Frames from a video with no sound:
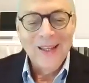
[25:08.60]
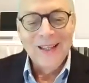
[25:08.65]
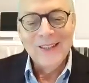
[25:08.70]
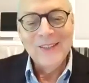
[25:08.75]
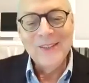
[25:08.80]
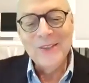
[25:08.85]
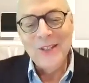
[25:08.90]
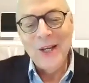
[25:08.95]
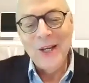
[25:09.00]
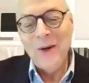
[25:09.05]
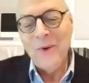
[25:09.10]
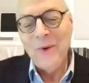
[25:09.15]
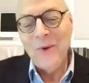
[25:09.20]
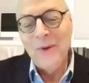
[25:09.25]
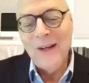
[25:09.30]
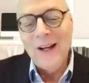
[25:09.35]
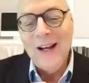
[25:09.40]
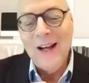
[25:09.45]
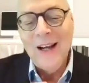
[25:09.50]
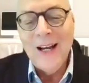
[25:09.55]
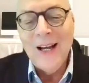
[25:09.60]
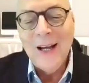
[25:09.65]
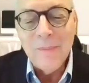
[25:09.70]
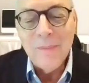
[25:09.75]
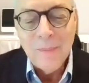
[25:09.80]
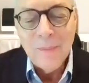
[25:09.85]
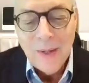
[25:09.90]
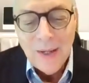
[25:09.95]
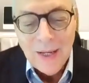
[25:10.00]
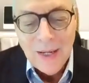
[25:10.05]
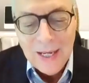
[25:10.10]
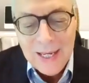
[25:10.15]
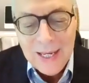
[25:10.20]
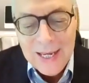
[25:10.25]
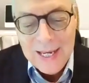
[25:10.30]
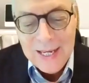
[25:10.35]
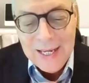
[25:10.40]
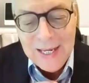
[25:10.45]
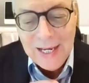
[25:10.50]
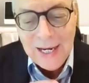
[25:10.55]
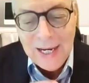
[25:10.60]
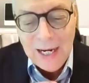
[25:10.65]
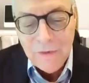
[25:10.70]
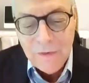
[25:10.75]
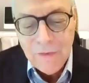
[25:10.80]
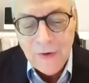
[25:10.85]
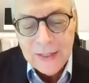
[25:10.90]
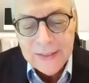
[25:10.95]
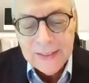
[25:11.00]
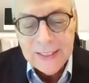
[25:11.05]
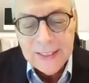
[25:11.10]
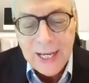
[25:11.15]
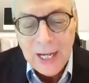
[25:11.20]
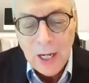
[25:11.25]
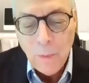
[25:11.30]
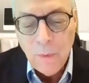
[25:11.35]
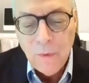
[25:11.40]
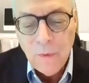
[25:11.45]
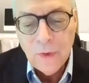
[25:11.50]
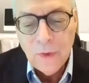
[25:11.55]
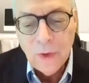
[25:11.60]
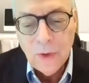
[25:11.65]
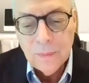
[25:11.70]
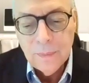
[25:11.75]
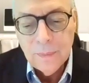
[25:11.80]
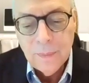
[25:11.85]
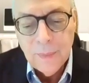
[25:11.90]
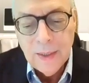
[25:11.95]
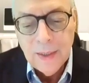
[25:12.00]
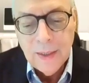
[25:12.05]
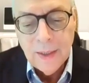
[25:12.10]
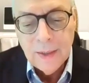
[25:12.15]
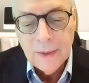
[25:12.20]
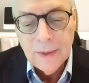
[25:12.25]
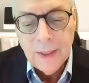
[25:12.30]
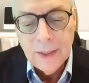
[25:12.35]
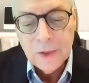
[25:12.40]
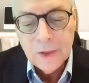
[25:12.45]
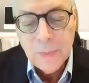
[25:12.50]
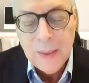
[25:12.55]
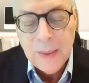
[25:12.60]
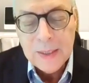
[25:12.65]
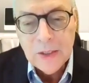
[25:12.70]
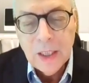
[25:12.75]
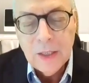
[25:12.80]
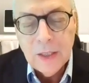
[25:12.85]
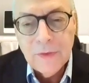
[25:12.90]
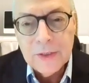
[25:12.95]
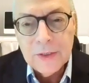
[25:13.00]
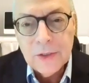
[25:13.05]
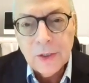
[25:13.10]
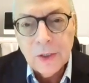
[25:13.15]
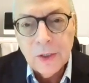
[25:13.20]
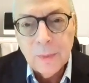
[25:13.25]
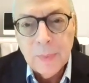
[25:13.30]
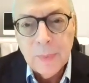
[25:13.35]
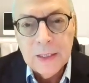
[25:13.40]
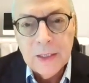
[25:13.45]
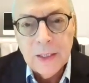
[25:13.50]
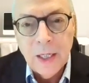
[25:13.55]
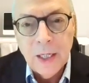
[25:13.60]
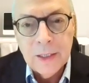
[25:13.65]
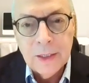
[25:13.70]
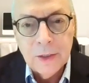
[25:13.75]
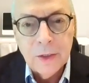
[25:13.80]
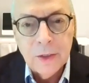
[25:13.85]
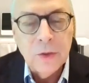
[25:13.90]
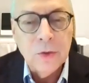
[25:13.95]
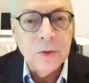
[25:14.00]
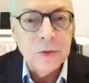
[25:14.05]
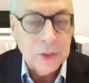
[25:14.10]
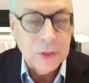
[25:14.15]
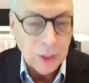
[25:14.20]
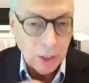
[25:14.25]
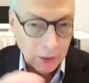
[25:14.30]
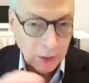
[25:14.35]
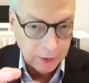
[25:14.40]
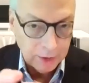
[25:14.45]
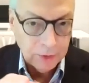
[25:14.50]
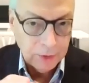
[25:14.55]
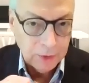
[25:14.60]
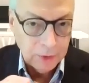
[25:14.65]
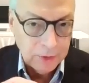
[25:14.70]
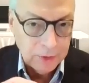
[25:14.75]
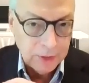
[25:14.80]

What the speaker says: So I find it helpful, especially if it's going to be done and started in due